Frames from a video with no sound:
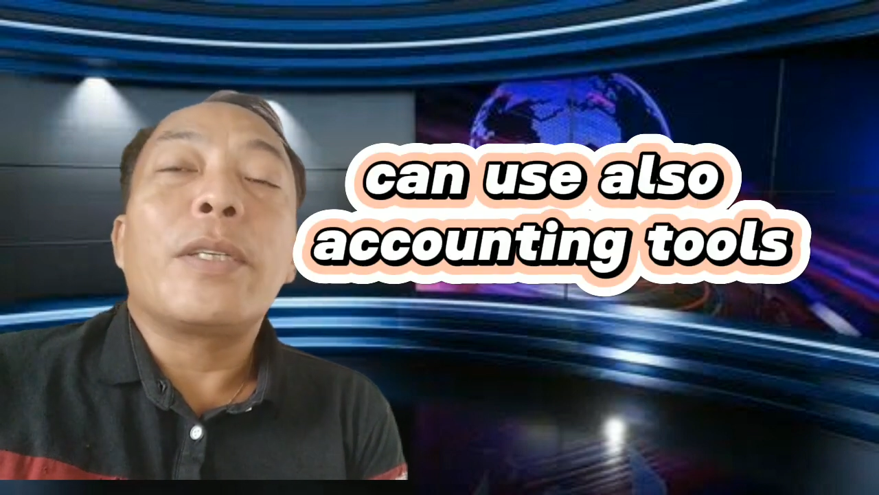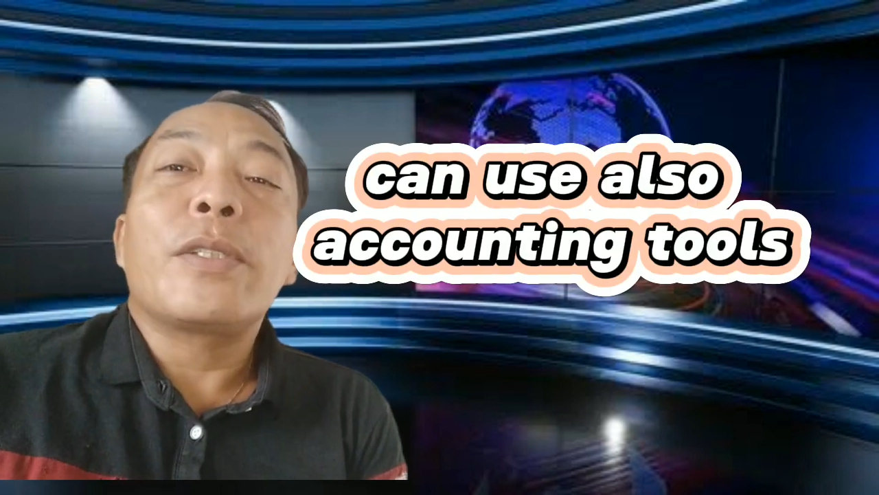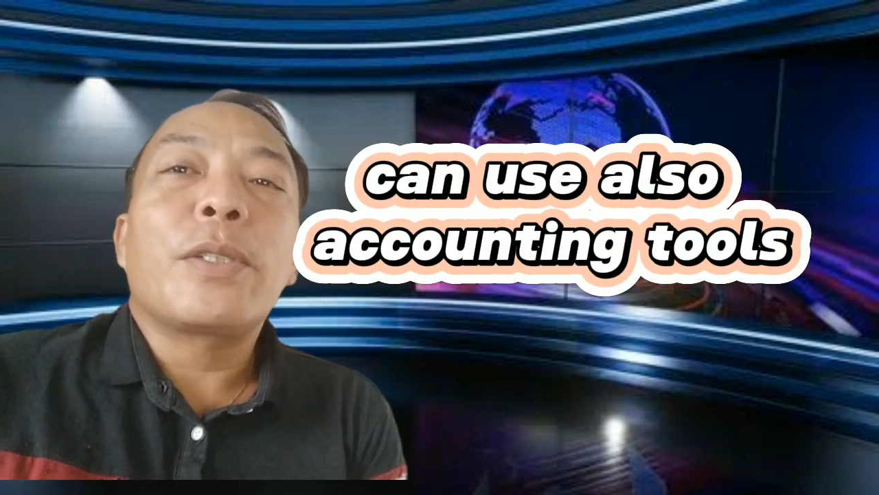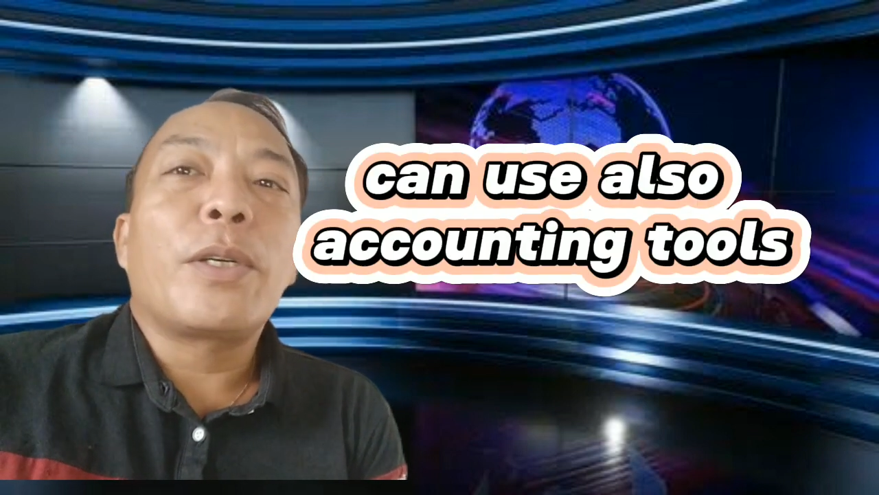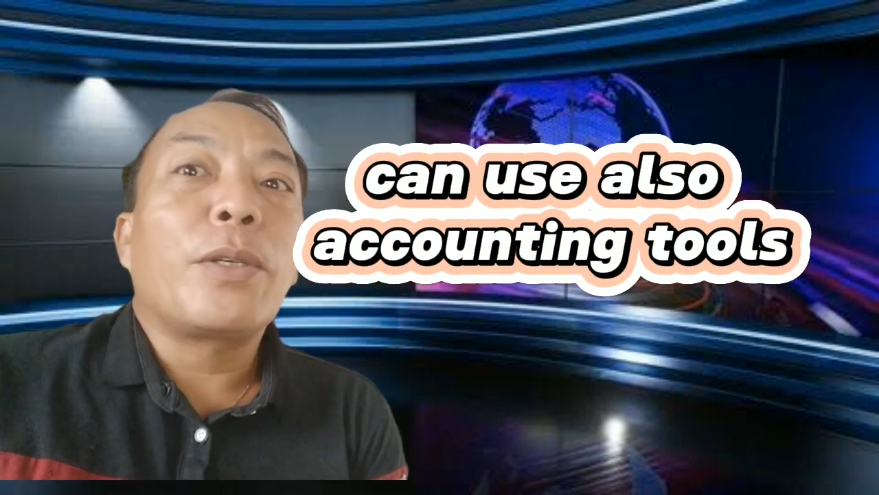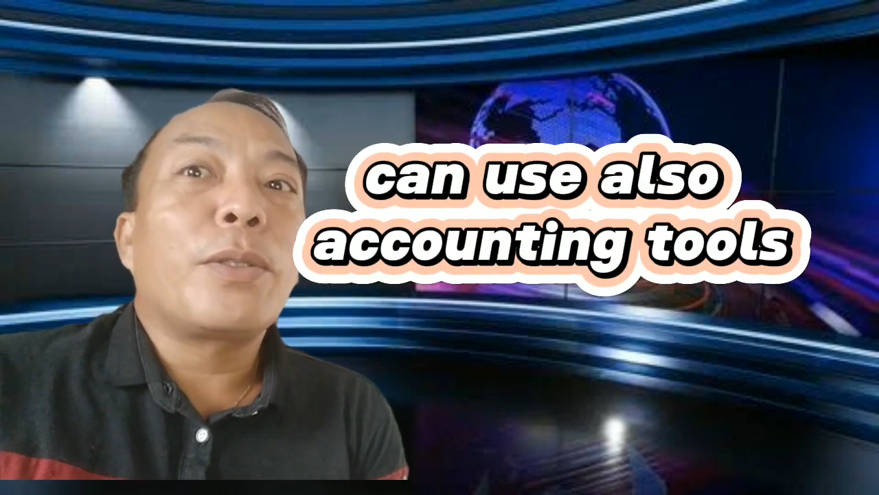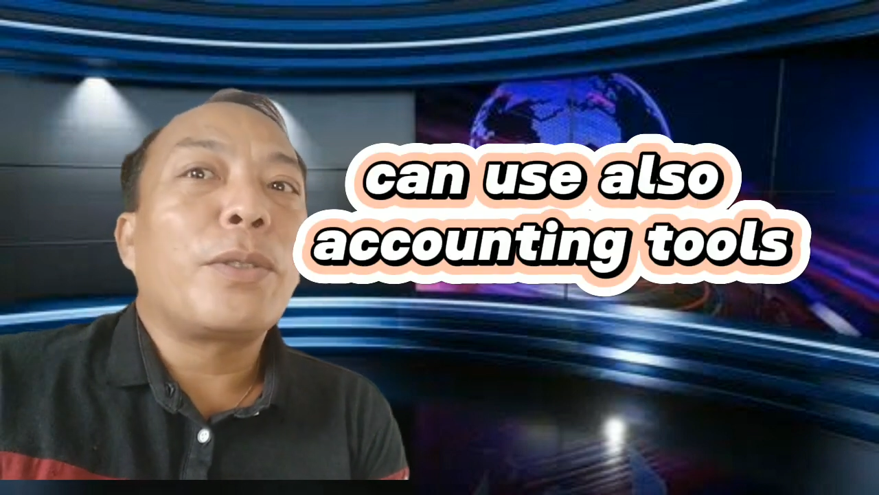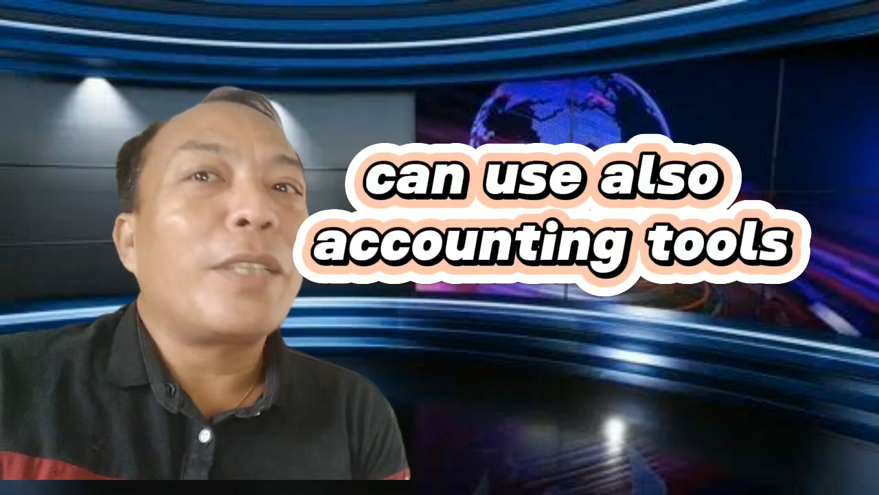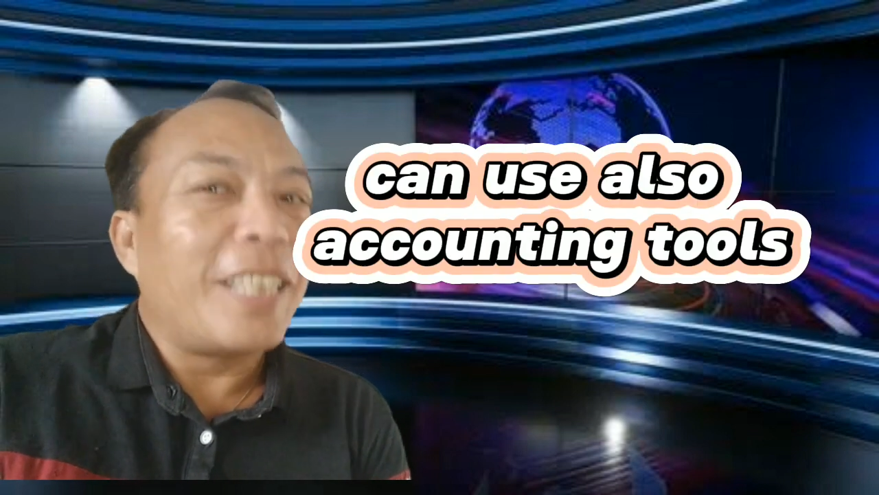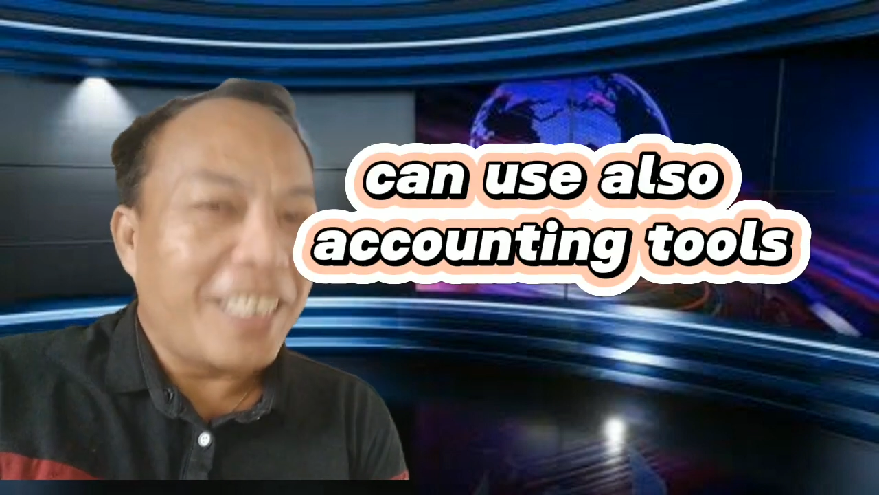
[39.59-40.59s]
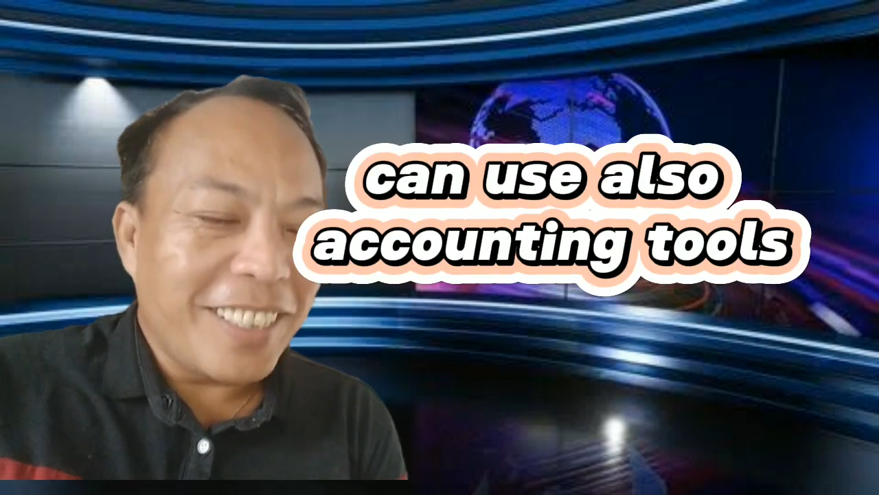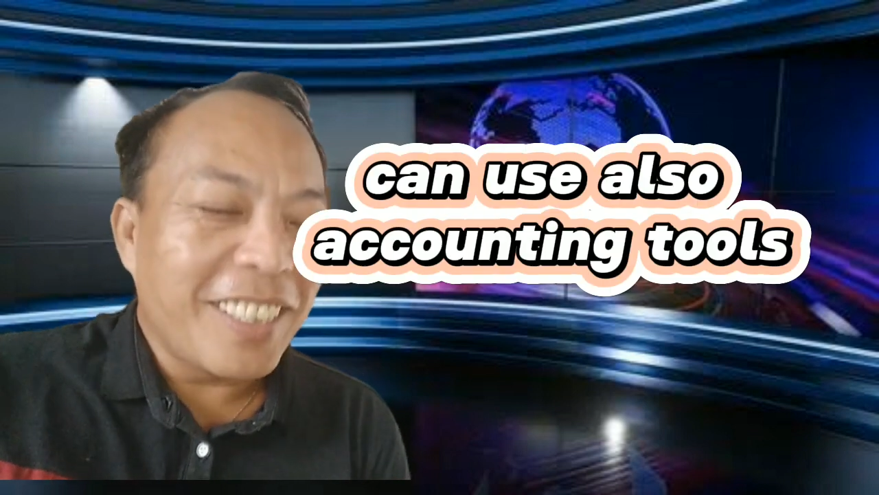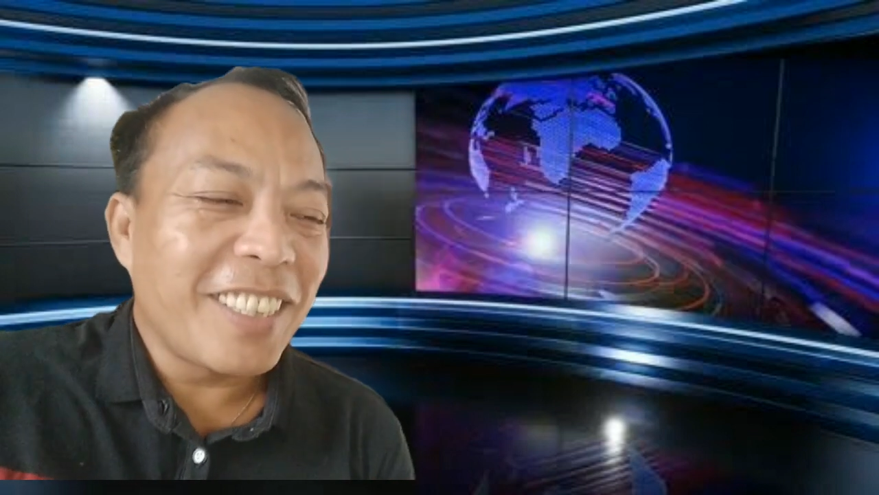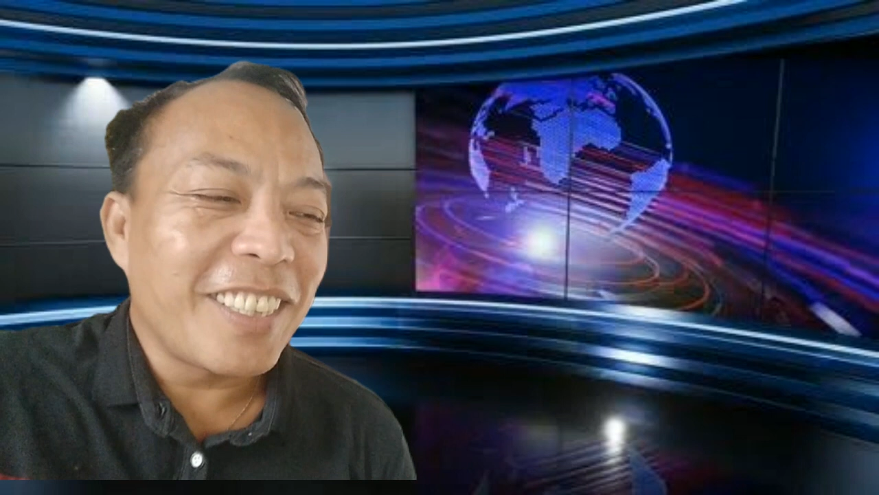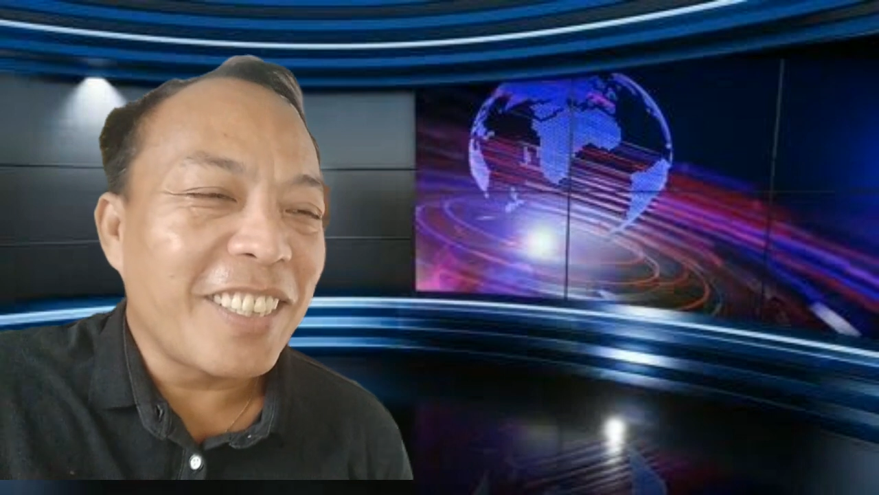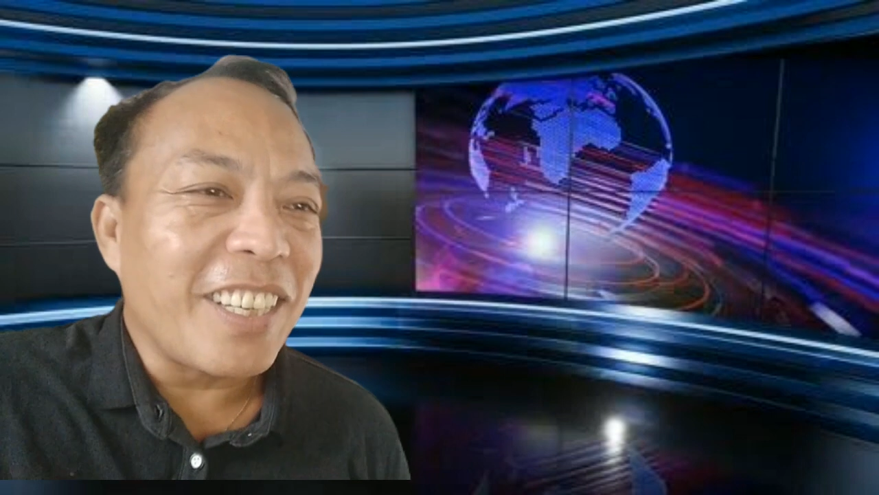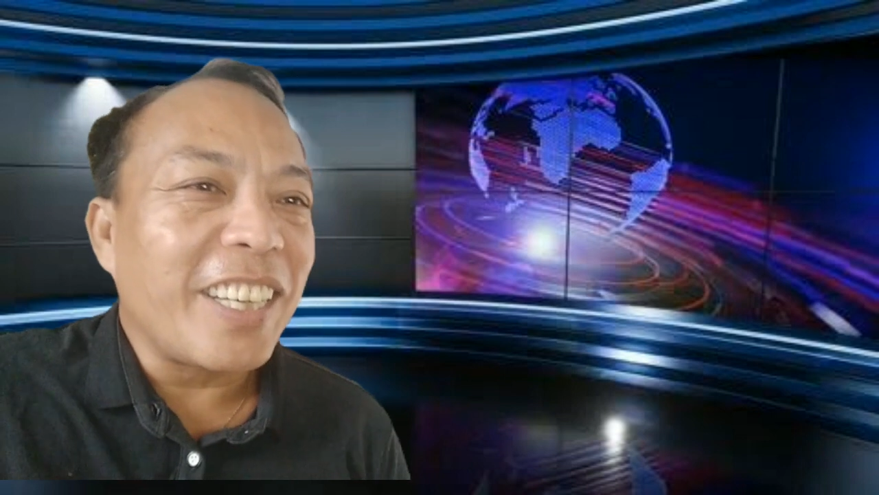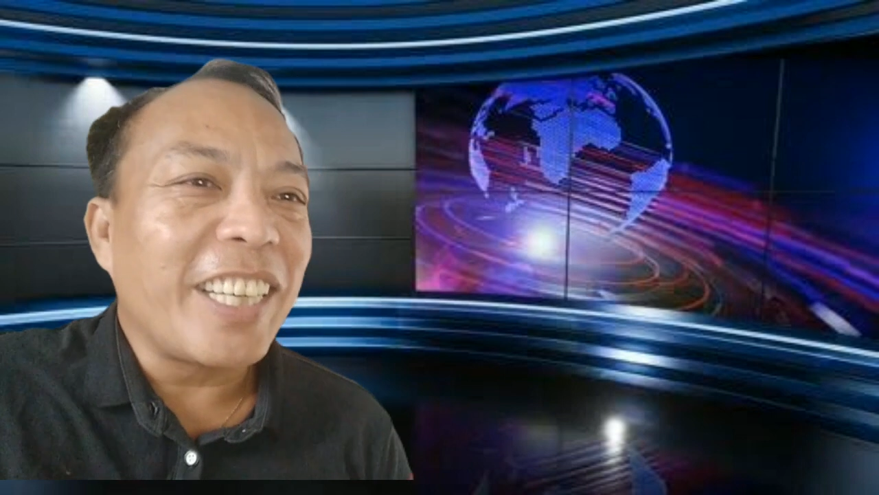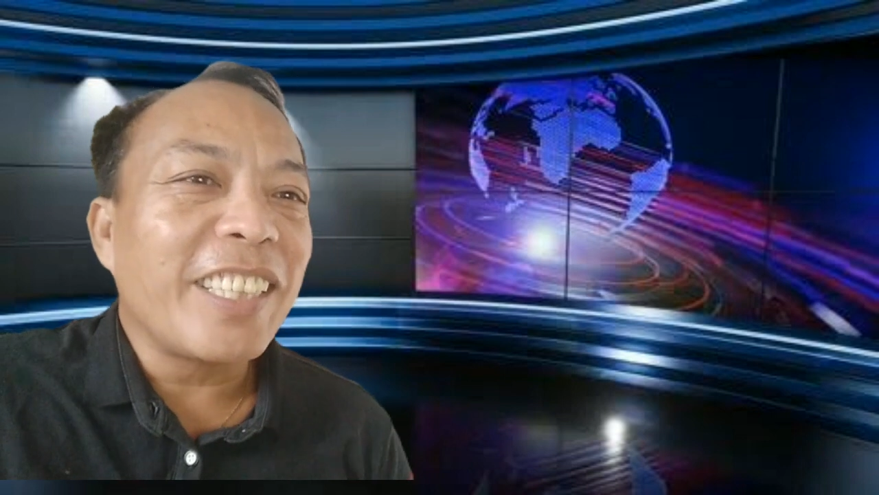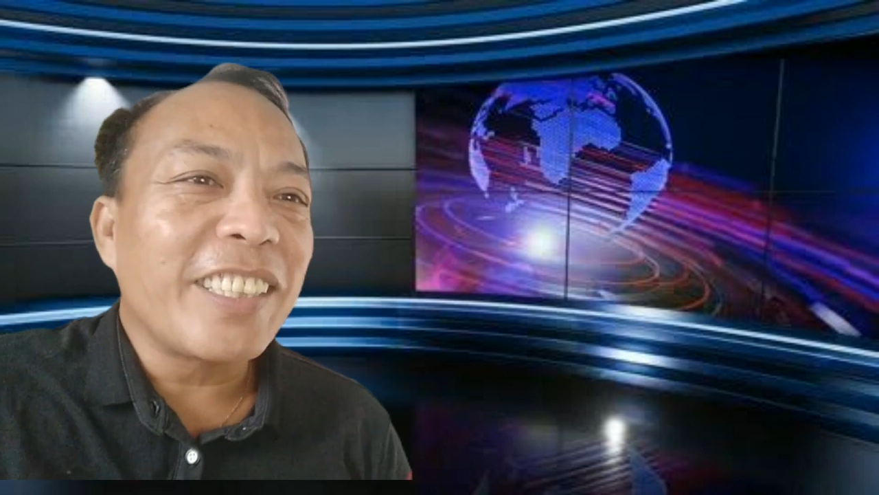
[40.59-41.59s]
So let's
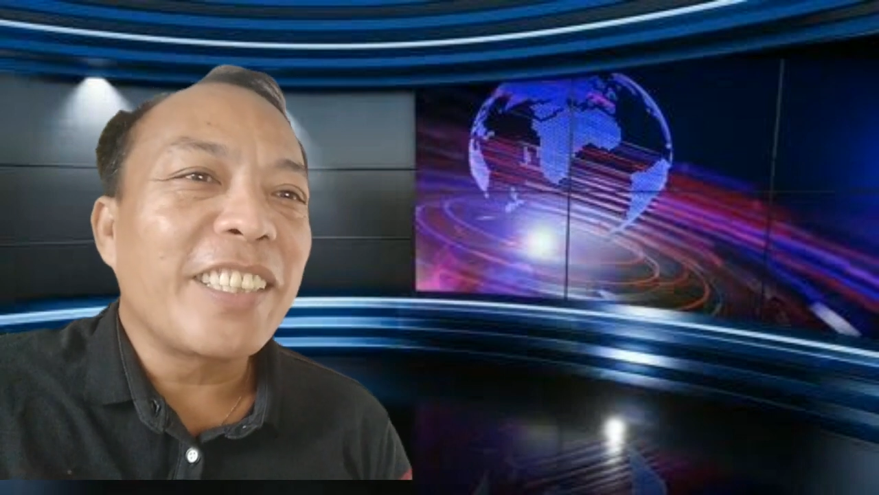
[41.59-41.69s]
start.